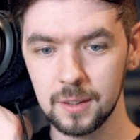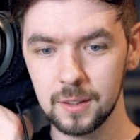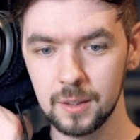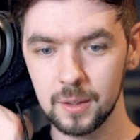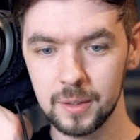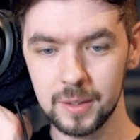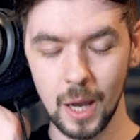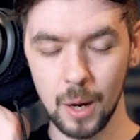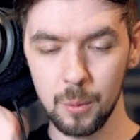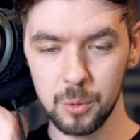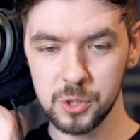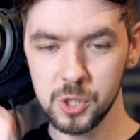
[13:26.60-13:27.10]

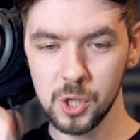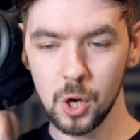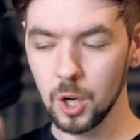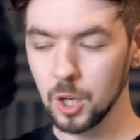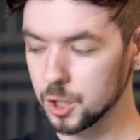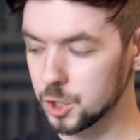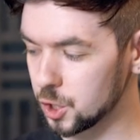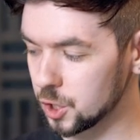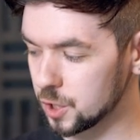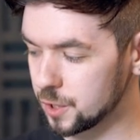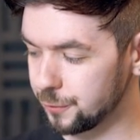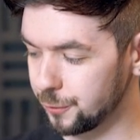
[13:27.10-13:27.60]
That was all
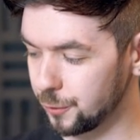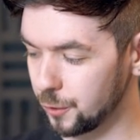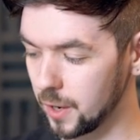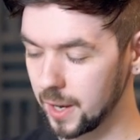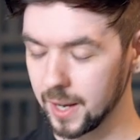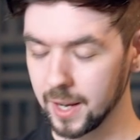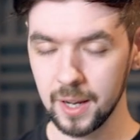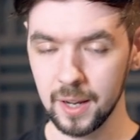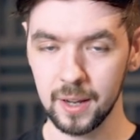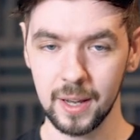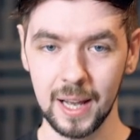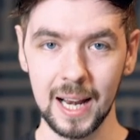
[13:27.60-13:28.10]
just for
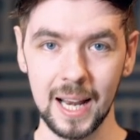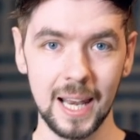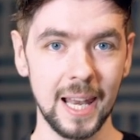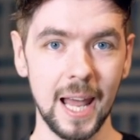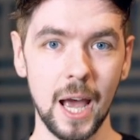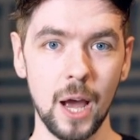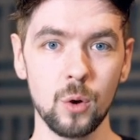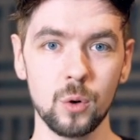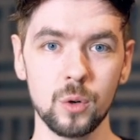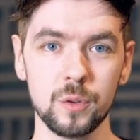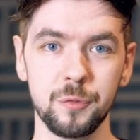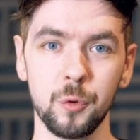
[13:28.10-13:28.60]
a, a
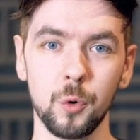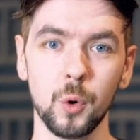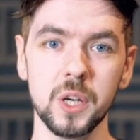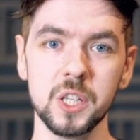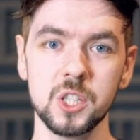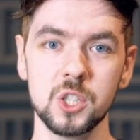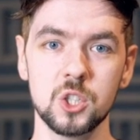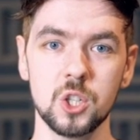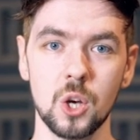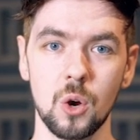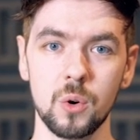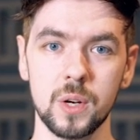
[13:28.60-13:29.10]
loud
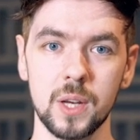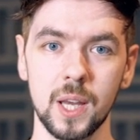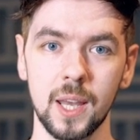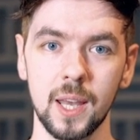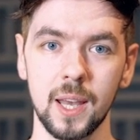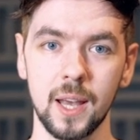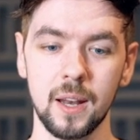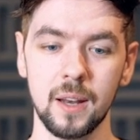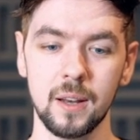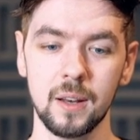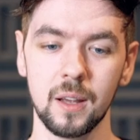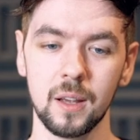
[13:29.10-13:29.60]
voice joke
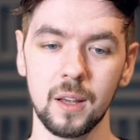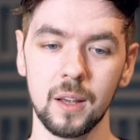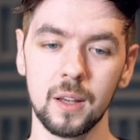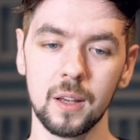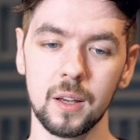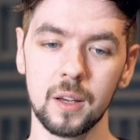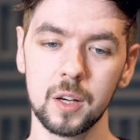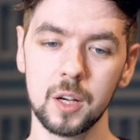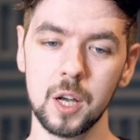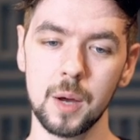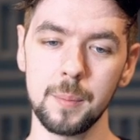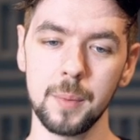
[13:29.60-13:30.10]
again.
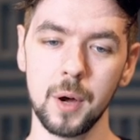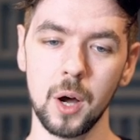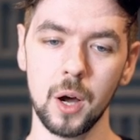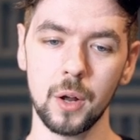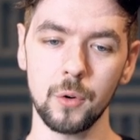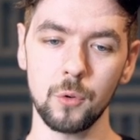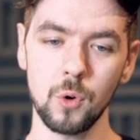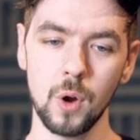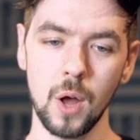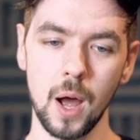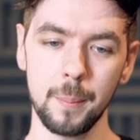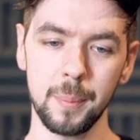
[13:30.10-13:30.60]
Come
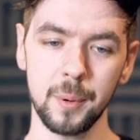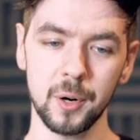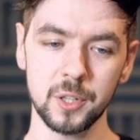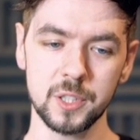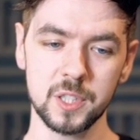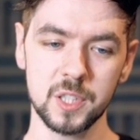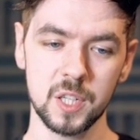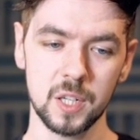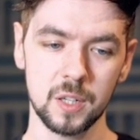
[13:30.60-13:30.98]
on, Robert.